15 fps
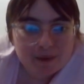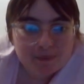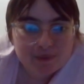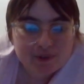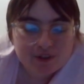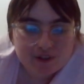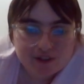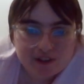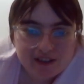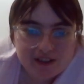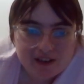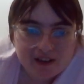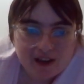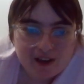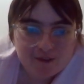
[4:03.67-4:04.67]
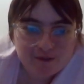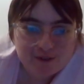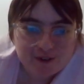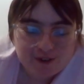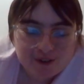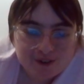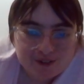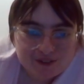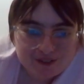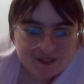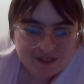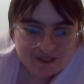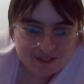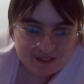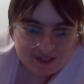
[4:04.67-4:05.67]
Yep, you've seen enough.
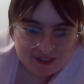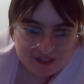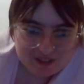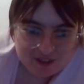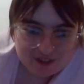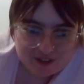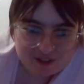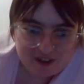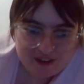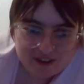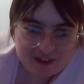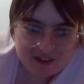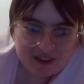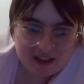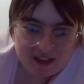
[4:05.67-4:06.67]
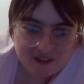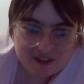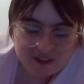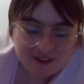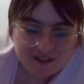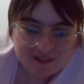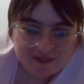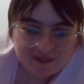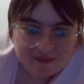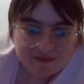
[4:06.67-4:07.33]
Sonic says.